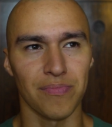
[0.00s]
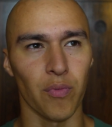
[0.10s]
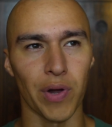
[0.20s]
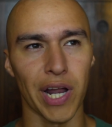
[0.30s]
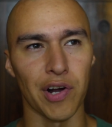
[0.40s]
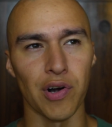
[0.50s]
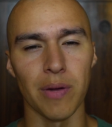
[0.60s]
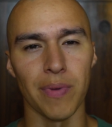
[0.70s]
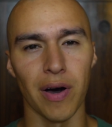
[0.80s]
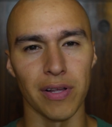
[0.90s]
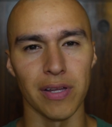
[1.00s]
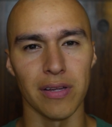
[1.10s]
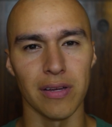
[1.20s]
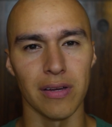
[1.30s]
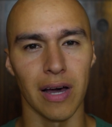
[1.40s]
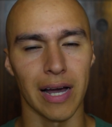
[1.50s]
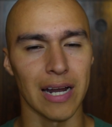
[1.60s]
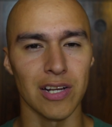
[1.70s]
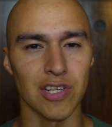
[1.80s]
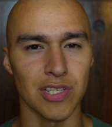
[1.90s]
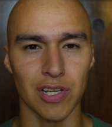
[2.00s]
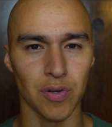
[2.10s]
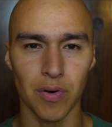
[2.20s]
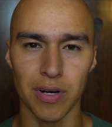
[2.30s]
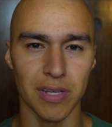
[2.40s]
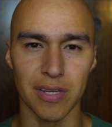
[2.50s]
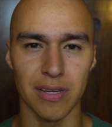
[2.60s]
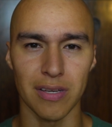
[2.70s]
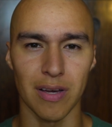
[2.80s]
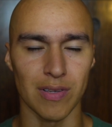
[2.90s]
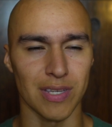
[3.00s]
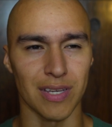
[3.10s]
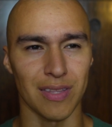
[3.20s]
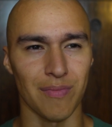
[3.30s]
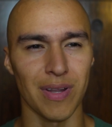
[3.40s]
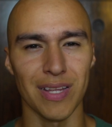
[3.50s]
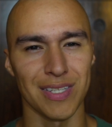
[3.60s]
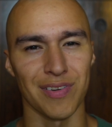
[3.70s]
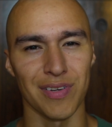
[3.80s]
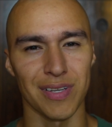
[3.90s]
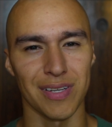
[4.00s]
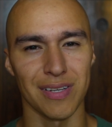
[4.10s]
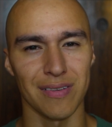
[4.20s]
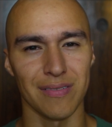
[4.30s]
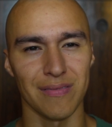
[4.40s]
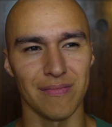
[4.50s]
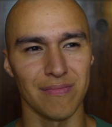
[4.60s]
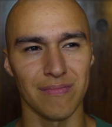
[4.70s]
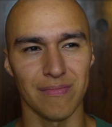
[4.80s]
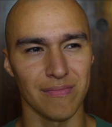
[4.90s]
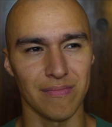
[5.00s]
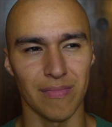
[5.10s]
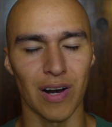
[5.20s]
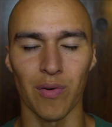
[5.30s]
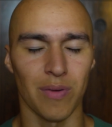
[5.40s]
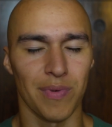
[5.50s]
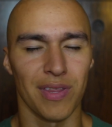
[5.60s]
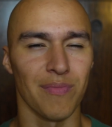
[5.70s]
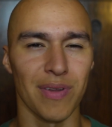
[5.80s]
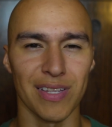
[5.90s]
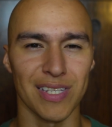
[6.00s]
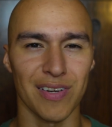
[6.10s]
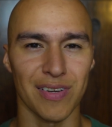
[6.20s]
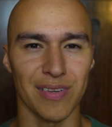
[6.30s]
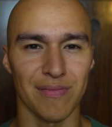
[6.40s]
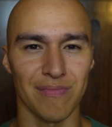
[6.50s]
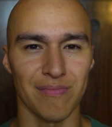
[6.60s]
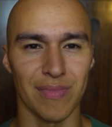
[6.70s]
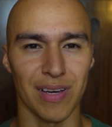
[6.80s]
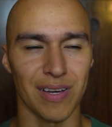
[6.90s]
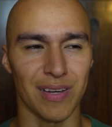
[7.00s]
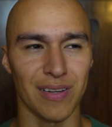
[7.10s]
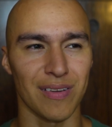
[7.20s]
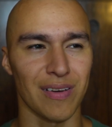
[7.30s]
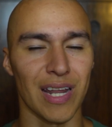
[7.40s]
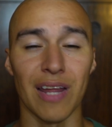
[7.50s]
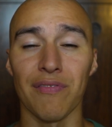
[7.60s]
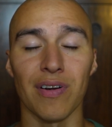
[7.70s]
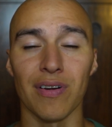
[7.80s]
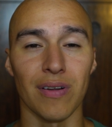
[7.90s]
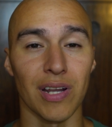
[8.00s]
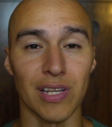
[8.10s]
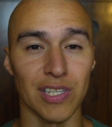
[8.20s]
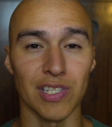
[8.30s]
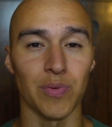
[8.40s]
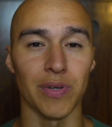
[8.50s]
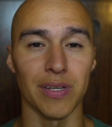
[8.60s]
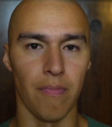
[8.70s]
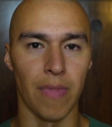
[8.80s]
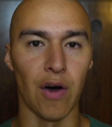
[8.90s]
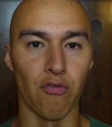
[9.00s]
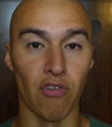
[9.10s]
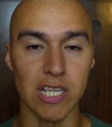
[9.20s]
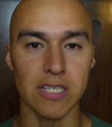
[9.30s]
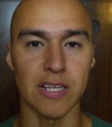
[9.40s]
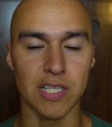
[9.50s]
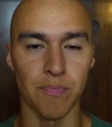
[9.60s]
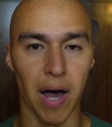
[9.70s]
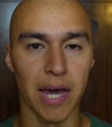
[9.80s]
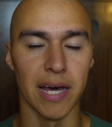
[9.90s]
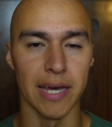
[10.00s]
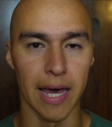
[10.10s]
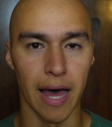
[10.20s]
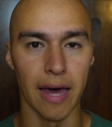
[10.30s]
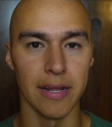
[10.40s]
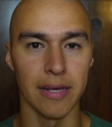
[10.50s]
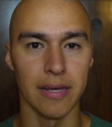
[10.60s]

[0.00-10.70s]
when I heard about it, I kind of just ignored it. I was like, the military? I don't want to be in the military, and I never looked into it. That restless mind I had,